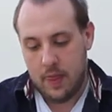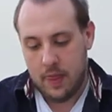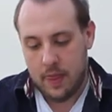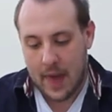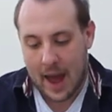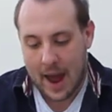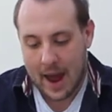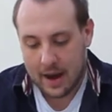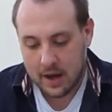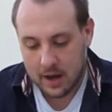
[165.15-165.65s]

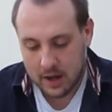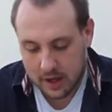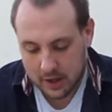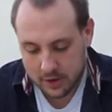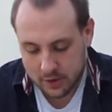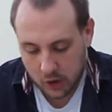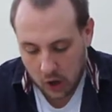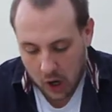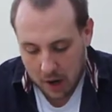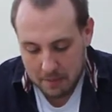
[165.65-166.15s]
That
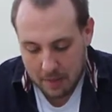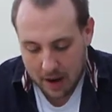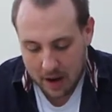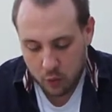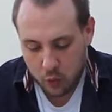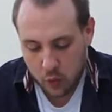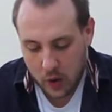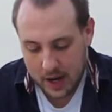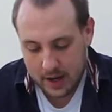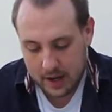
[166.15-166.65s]
is not my
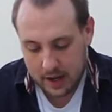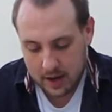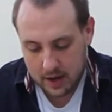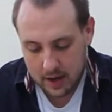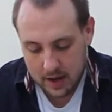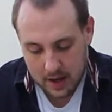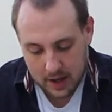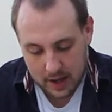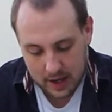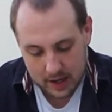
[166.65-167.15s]
writing.
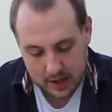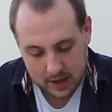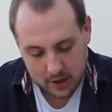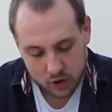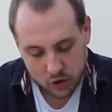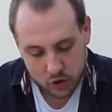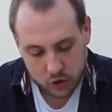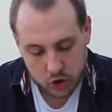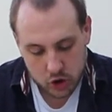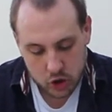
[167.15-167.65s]
It
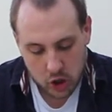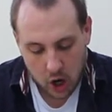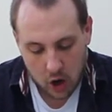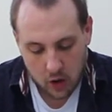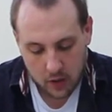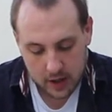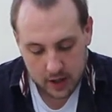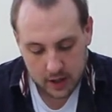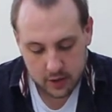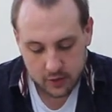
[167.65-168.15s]
is
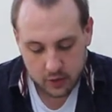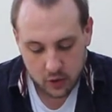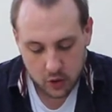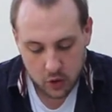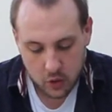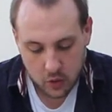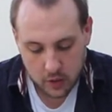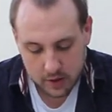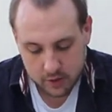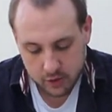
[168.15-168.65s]
Chaereas
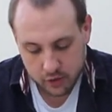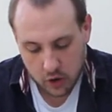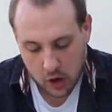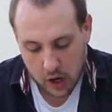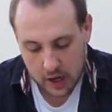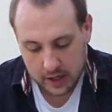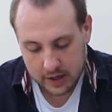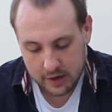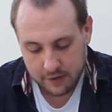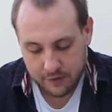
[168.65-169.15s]
who is
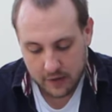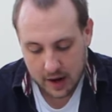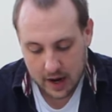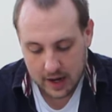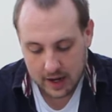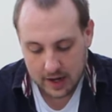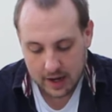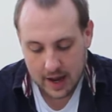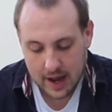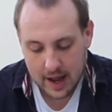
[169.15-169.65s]
trying to
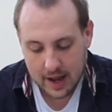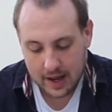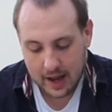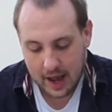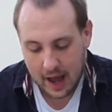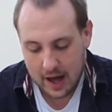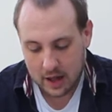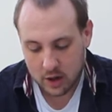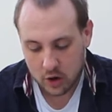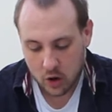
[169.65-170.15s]
find
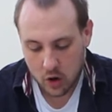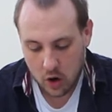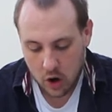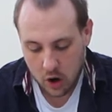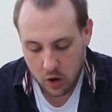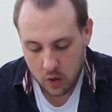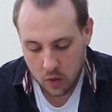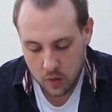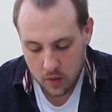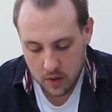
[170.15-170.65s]

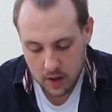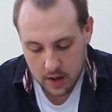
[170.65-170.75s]
Callirhoe.